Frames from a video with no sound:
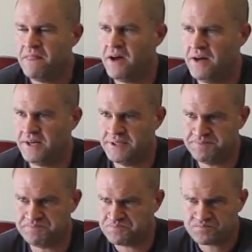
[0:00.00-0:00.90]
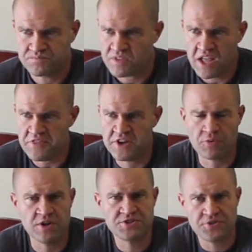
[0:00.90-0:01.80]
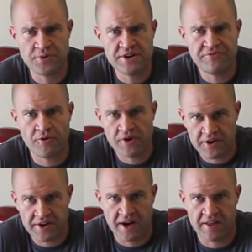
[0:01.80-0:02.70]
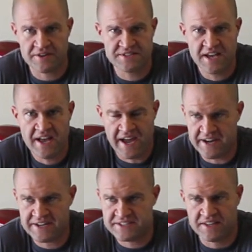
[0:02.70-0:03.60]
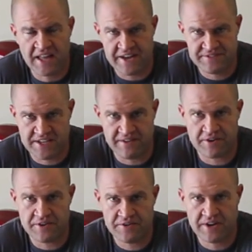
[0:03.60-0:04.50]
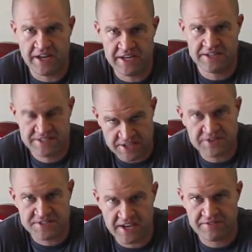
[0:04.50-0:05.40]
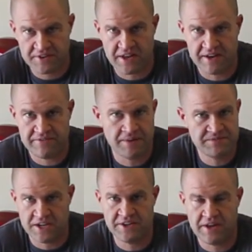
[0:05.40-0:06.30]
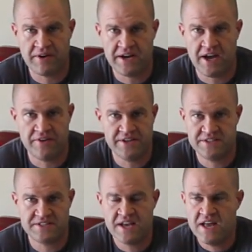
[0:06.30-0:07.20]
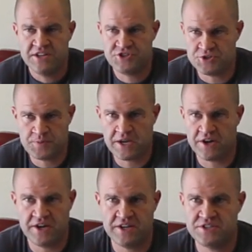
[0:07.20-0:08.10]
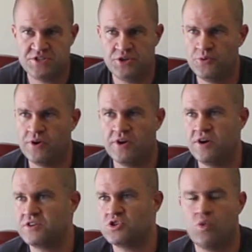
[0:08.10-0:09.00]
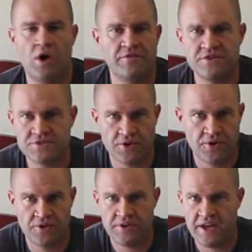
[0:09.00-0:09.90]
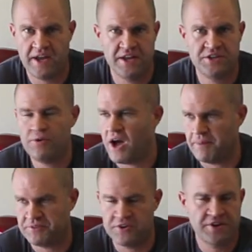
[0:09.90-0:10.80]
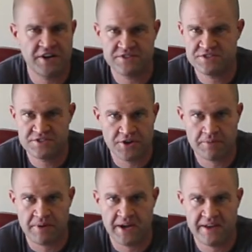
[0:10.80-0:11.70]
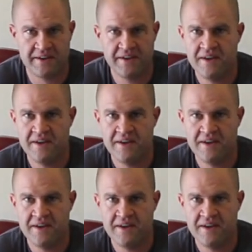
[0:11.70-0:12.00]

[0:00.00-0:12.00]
Um, I think it runs three to four hundred dollars, and it is a lifesaver. Okay, it'll it'll save your life. I'm telling you that right now. It is just because you were 12 years old and you hopped on your cousin's dirt bike